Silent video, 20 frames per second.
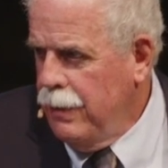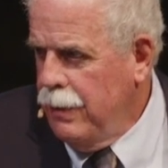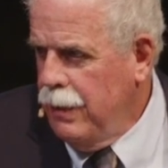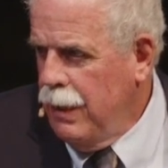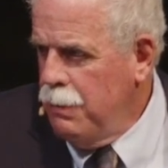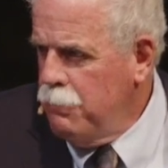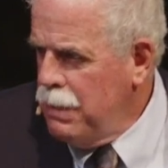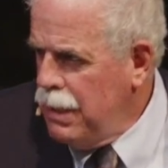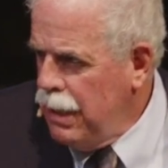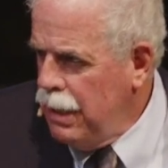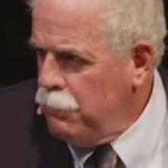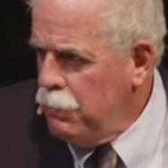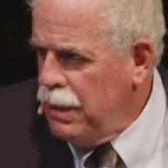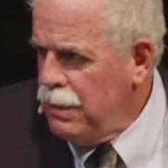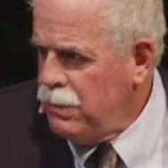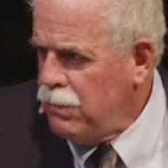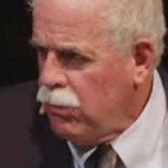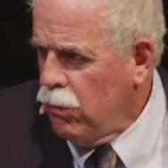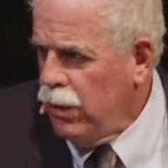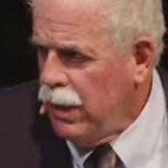Amen and amen.
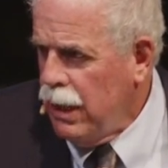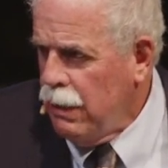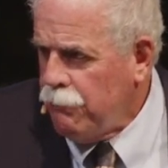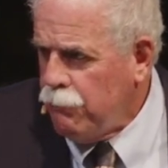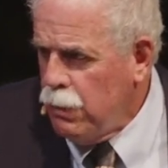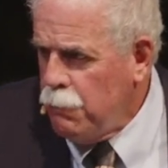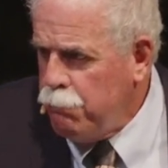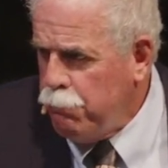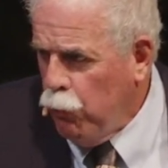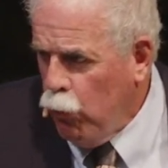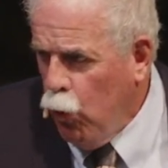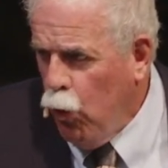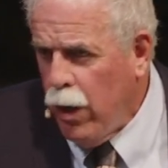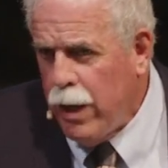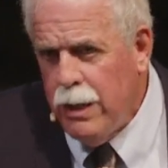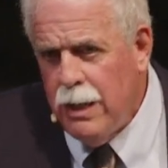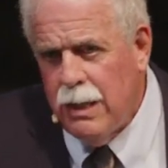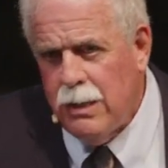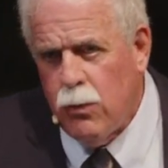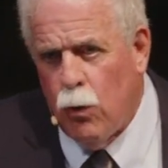So at every
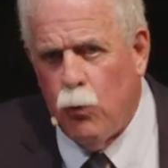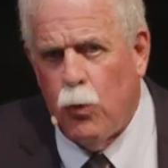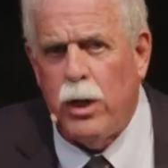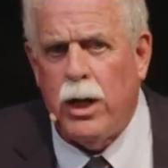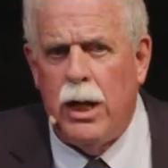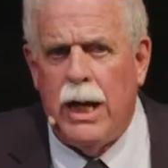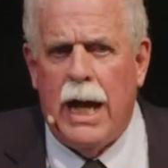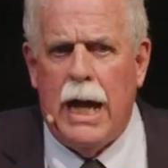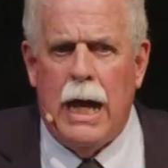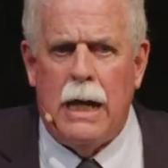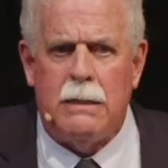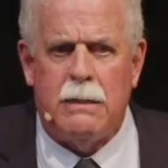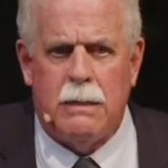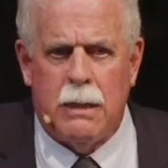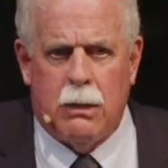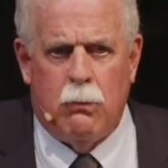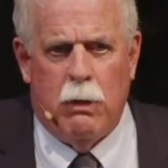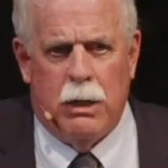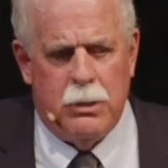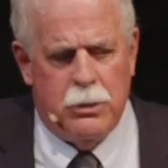point, so we're going to ask the
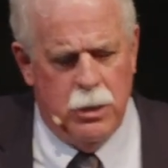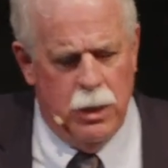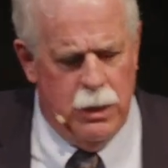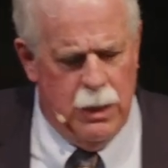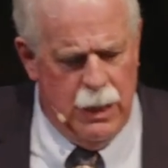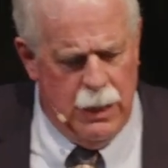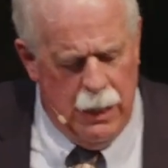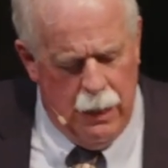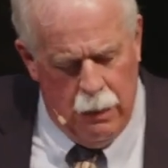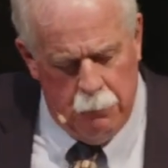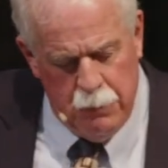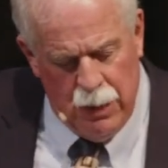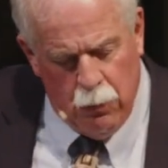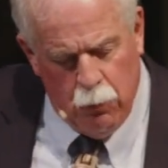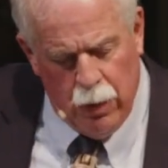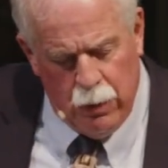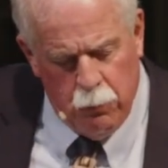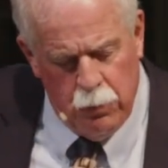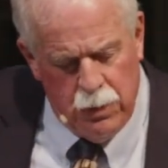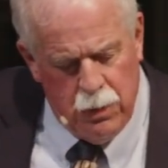question, and I'll be
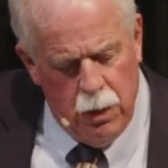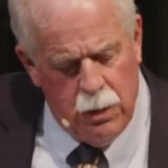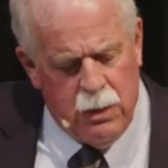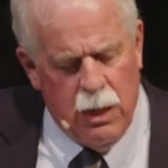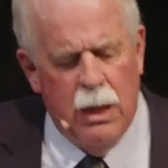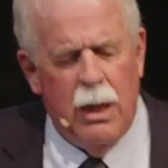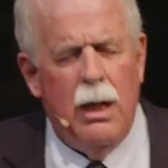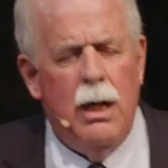quick with this.